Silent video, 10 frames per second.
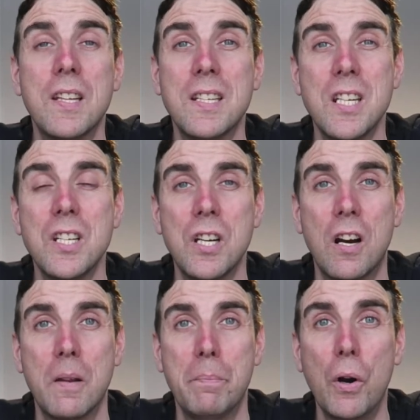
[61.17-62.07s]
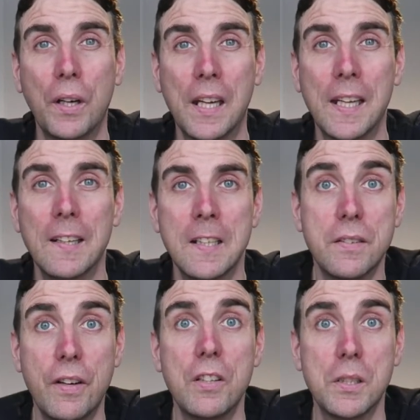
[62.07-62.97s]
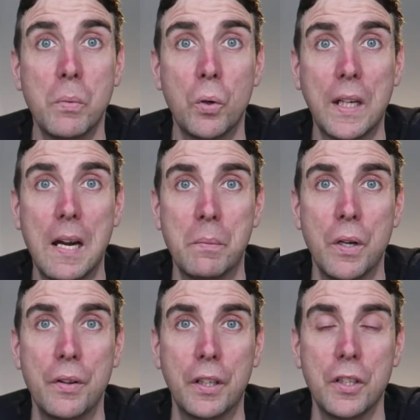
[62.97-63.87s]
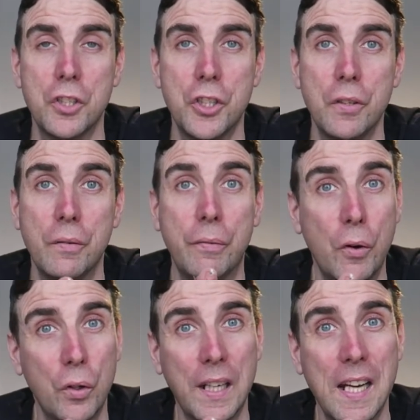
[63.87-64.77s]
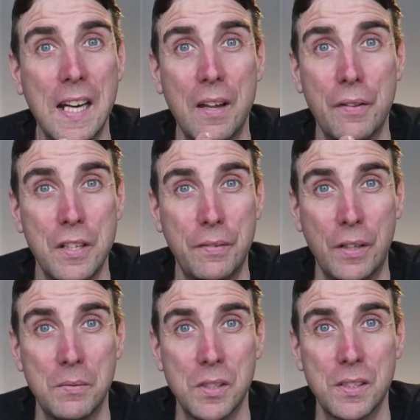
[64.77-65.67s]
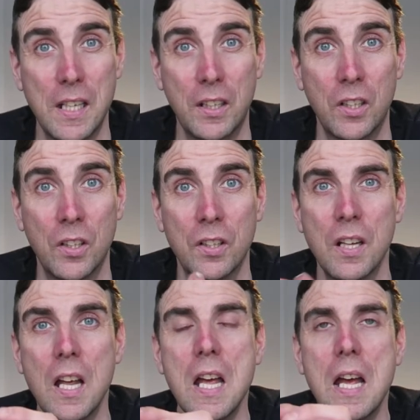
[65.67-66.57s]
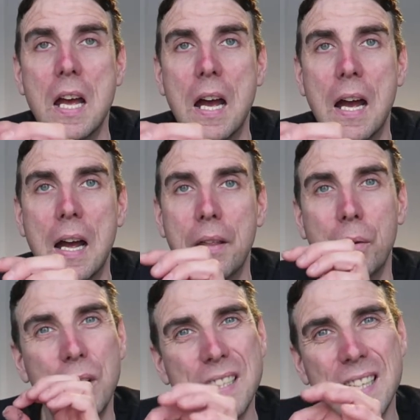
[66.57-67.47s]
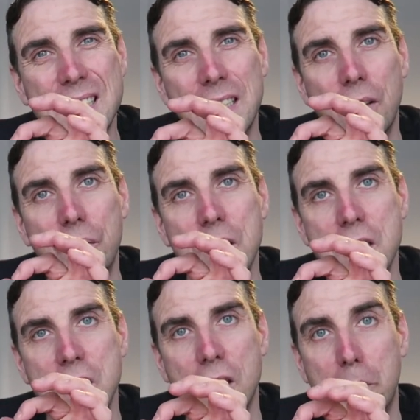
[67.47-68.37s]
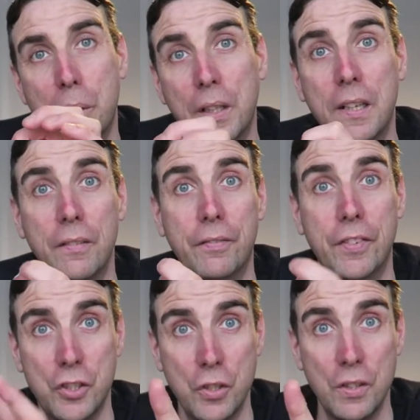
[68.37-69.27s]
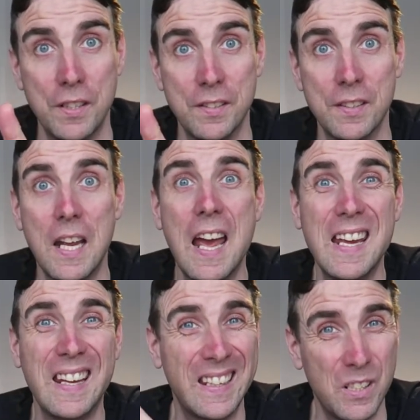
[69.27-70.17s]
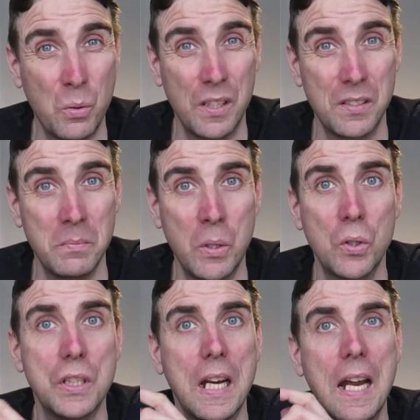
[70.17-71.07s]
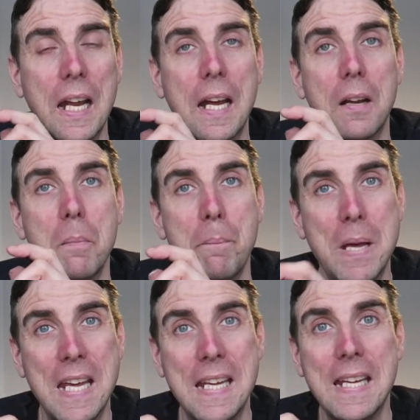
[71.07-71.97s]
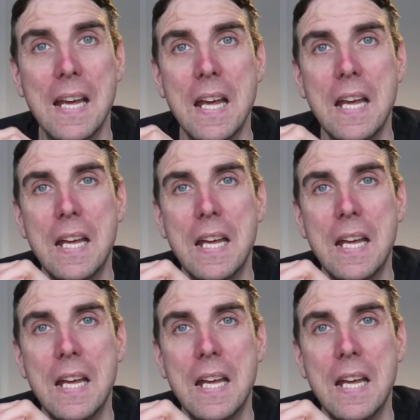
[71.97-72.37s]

to the DJI Pocket. It's a very small camera that can shoot 4K at 30 frames a second. And the reason I didn't go for the DJI Pocket for two reasons. A, it's twice as much, and B,